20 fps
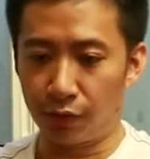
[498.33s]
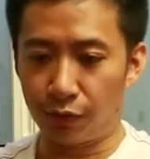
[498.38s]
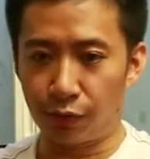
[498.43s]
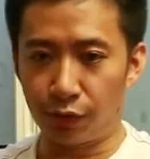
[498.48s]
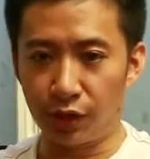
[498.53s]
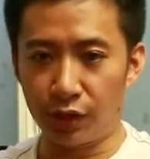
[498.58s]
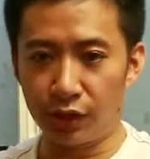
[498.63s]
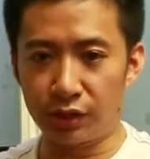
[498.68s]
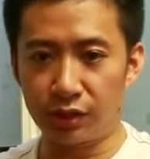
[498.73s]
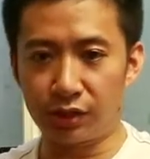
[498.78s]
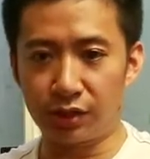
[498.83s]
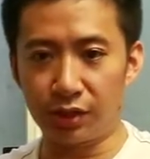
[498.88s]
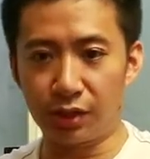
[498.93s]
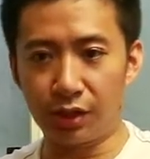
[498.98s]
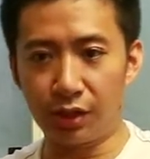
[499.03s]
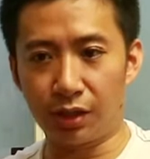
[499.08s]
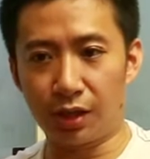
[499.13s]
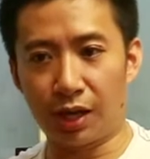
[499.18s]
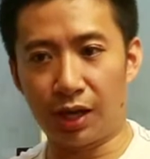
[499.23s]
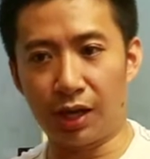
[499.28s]
First,
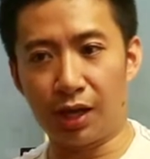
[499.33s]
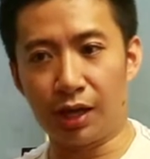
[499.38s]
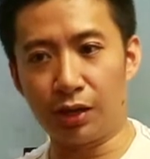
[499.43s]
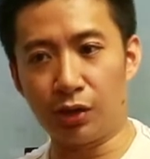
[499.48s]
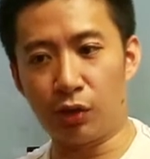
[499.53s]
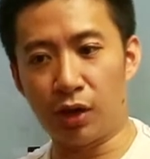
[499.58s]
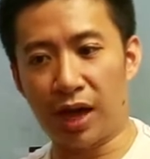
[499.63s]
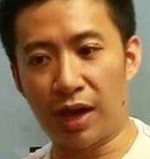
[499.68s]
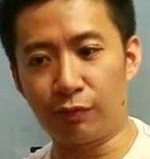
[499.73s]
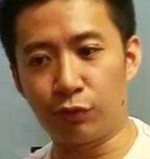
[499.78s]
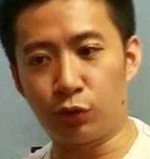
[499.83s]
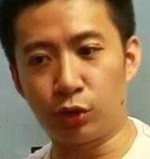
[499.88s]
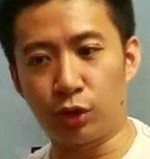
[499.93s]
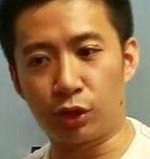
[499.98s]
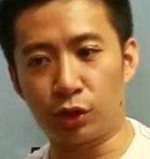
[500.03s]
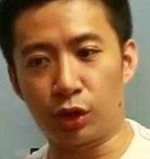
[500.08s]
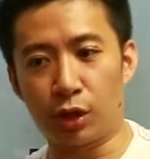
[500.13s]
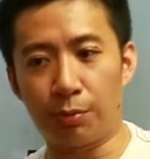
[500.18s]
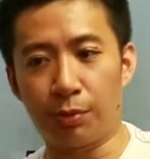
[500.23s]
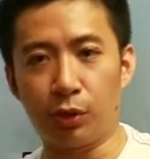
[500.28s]
you have to
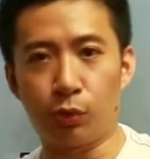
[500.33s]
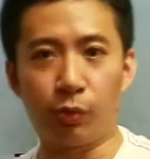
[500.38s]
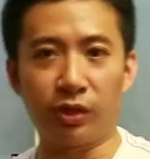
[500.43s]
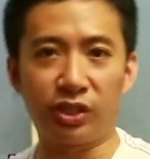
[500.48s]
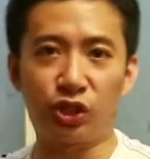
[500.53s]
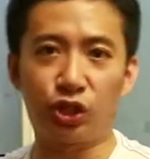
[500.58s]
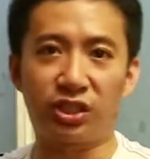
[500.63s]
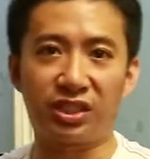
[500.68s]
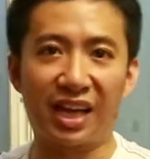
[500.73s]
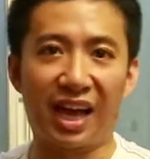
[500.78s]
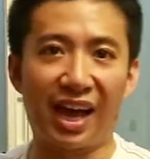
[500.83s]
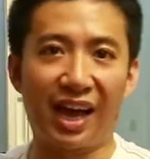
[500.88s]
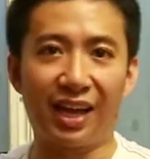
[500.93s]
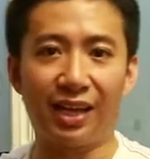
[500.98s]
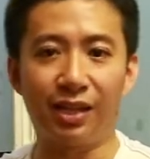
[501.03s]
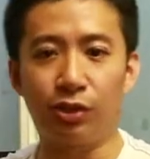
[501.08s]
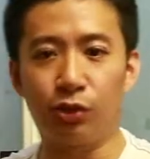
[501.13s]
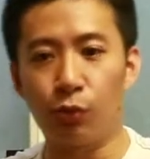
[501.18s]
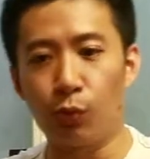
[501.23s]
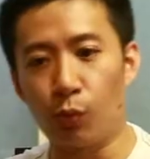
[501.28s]
determine which
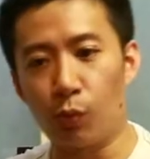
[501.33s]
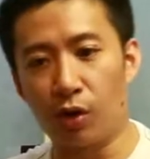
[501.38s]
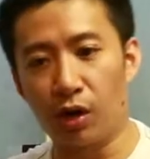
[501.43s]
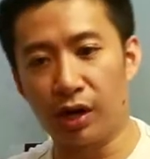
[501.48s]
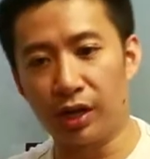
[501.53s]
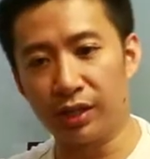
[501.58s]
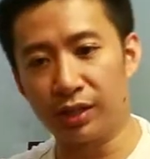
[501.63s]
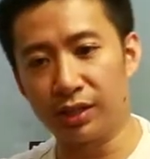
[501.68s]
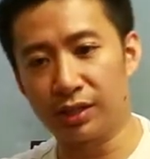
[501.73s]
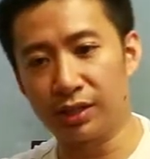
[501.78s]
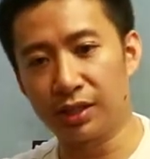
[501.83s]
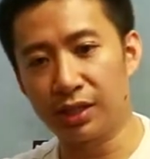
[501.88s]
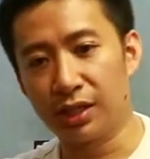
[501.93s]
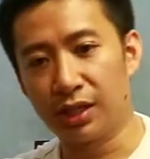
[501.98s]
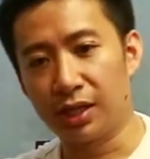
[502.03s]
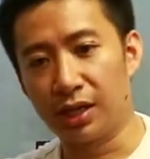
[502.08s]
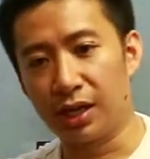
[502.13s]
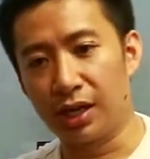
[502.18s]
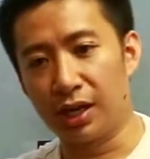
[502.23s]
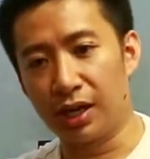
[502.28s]
side you want
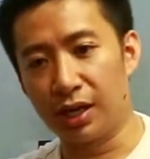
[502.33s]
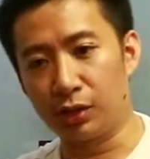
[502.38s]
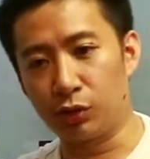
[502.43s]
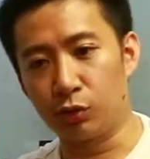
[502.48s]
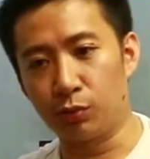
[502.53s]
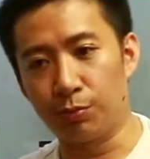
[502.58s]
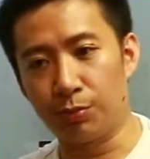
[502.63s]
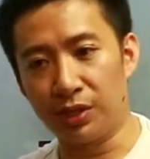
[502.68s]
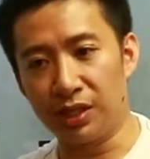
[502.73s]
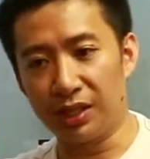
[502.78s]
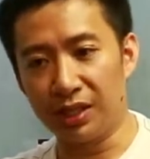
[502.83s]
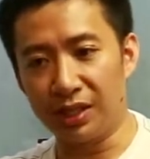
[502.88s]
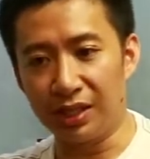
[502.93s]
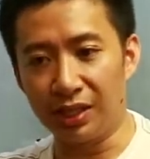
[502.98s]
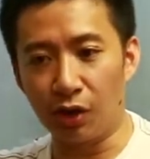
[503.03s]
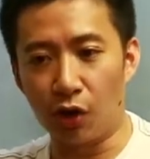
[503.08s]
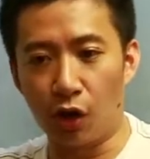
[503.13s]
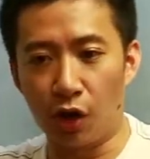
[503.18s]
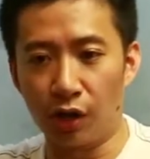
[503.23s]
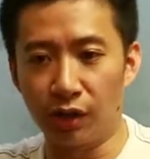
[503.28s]
to
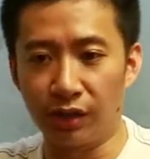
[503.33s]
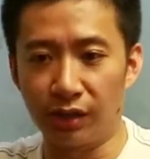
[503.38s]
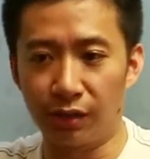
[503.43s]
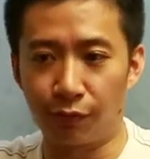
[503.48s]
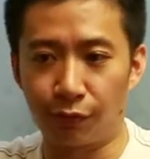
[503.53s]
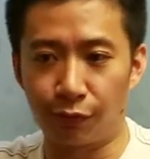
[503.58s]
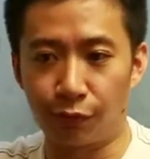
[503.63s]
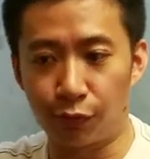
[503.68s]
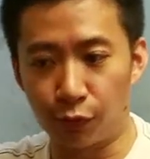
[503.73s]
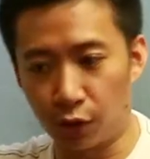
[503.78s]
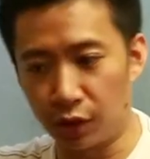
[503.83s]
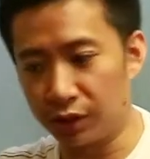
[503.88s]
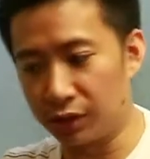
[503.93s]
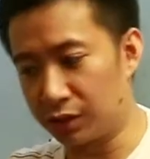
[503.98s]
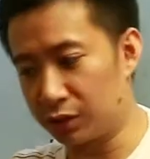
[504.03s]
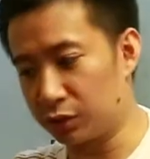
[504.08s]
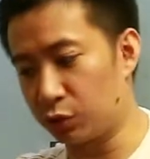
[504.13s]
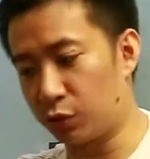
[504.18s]
be on the front.